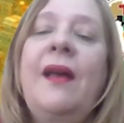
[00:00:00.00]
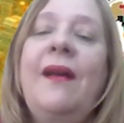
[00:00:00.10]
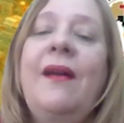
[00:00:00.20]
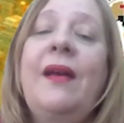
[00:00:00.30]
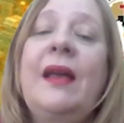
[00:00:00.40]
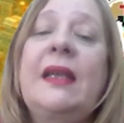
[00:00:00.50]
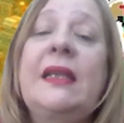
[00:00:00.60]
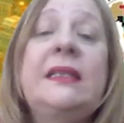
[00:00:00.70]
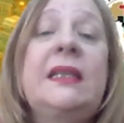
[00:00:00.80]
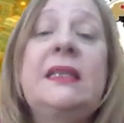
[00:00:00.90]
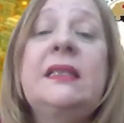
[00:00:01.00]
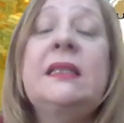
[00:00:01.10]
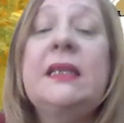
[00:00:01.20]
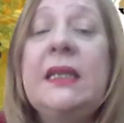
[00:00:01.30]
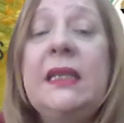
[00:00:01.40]
It
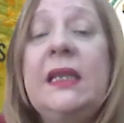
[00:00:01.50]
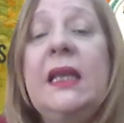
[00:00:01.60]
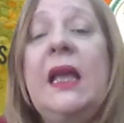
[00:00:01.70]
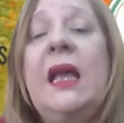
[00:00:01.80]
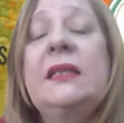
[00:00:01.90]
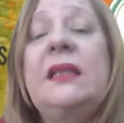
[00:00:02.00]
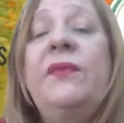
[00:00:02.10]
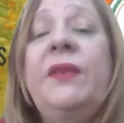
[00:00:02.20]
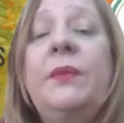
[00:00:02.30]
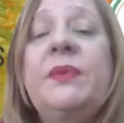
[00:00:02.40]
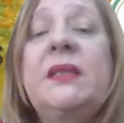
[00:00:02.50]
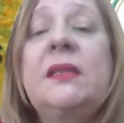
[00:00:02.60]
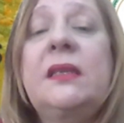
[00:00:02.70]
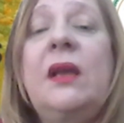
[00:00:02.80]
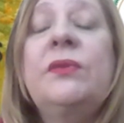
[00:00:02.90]
is really, as Africa
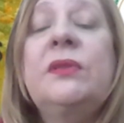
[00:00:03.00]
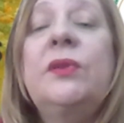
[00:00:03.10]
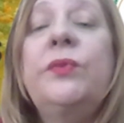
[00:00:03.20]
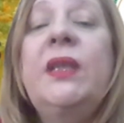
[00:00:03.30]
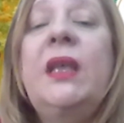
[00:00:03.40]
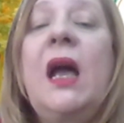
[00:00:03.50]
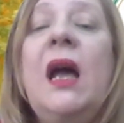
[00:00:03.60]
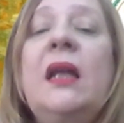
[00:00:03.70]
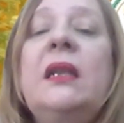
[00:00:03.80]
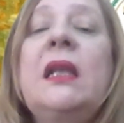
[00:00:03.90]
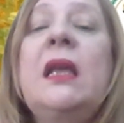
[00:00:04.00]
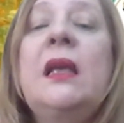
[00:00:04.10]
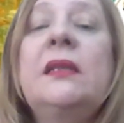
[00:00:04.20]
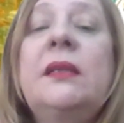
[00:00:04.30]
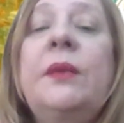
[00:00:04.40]
Business Council, we are
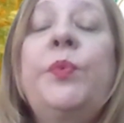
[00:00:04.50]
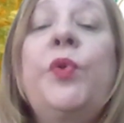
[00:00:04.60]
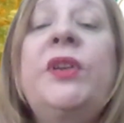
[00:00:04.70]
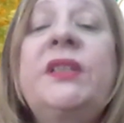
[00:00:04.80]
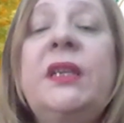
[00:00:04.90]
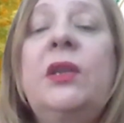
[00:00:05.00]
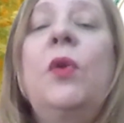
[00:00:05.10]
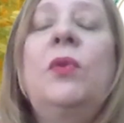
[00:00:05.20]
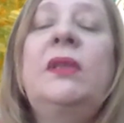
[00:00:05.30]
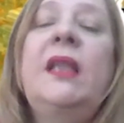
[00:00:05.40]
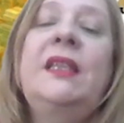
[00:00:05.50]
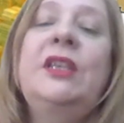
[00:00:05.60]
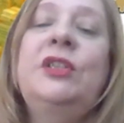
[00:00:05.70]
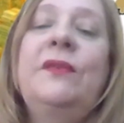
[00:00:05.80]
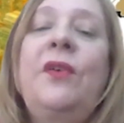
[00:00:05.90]
supporting all the
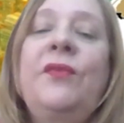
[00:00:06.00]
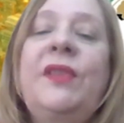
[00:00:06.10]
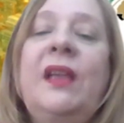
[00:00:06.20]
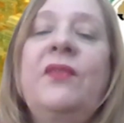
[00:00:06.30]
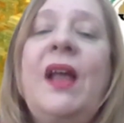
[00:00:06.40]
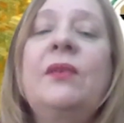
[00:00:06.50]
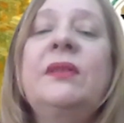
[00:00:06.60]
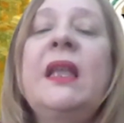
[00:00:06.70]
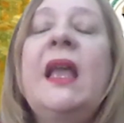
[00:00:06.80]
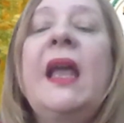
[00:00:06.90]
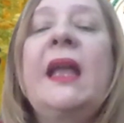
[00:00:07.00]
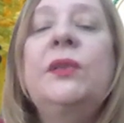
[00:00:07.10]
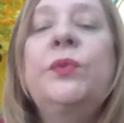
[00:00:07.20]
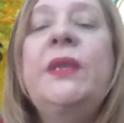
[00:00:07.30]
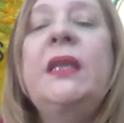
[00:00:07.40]
initiative on the ground,
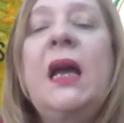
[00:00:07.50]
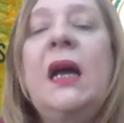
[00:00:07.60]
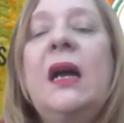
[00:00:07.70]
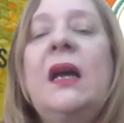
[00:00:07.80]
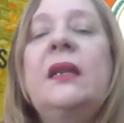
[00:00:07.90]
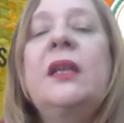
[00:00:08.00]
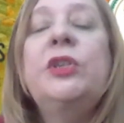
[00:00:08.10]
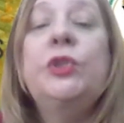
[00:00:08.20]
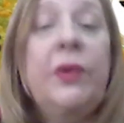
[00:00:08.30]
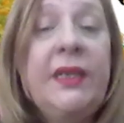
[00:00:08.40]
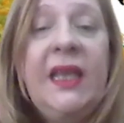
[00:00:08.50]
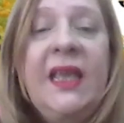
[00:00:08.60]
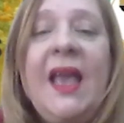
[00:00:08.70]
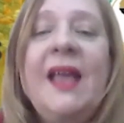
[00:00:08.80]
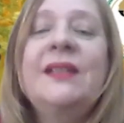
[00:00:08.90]
and we are joining
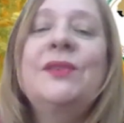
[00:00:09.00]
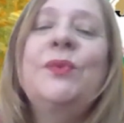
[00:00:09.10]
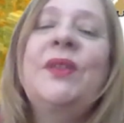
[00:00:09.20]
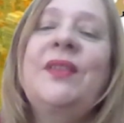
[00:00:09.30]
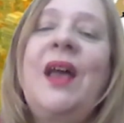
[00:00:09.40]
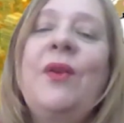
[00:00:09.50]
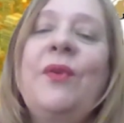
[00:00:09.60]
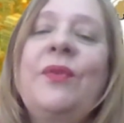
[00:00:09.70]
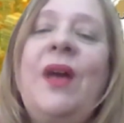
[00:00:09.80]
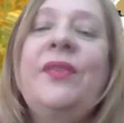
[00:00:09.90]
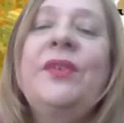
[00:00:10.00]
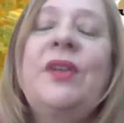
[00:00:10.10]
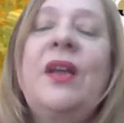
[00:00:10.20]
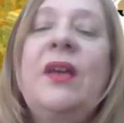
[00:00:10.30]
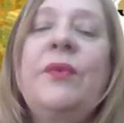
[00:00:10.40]
hands with our other